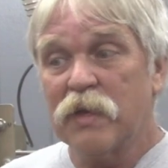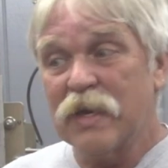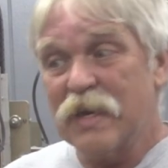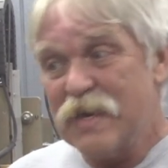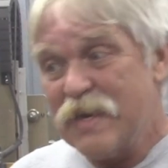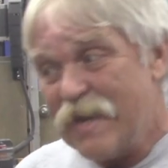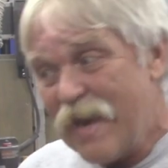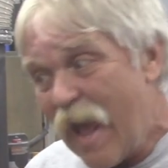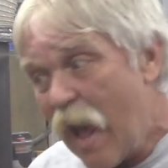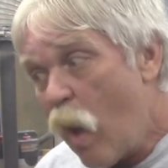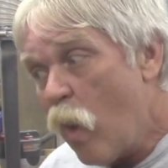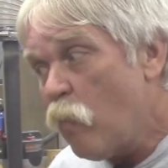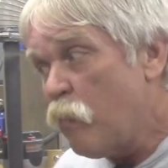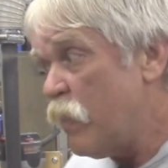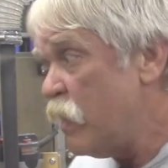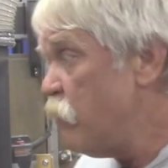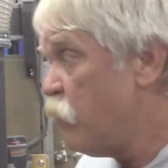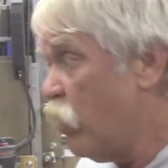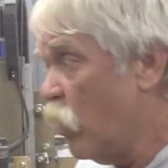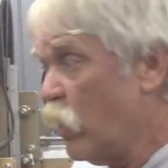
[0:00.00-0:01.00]
can now
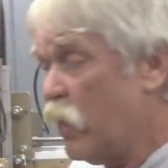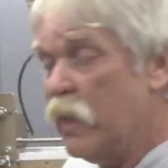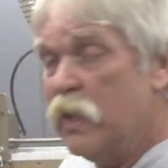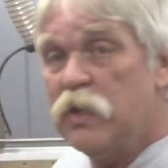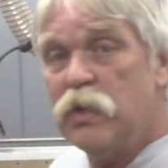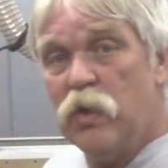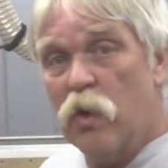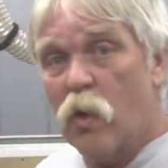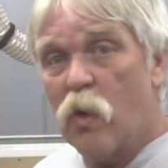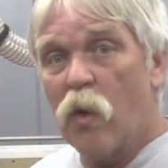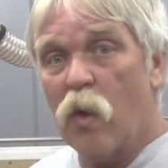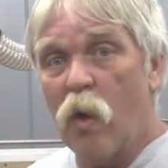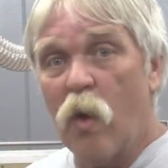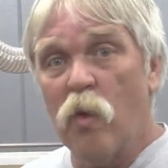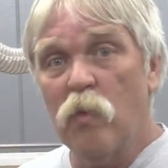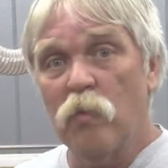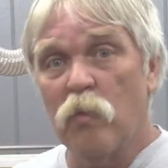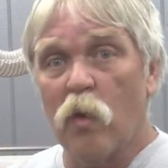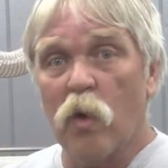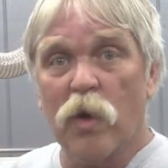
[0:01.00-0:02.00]
be put in your
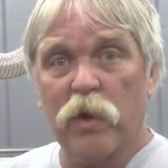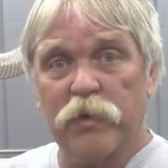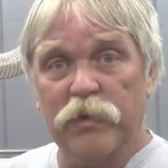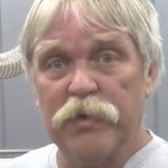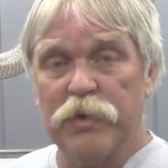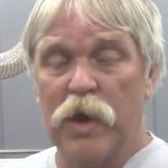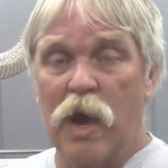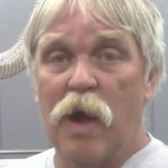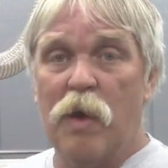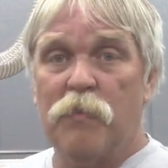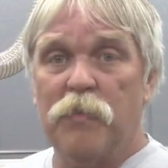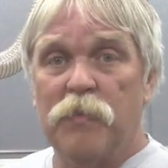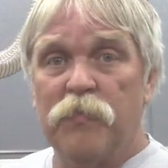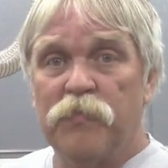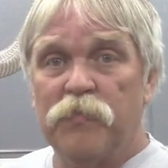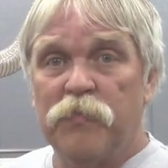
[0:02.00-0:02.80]
home workshop.